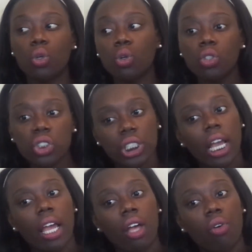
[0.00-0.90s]
cool
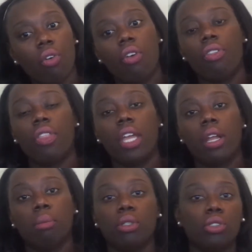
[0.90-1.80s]
shot on
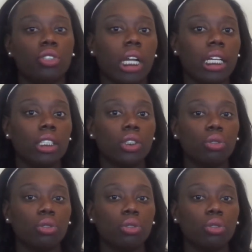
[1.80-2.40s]
their blow dryer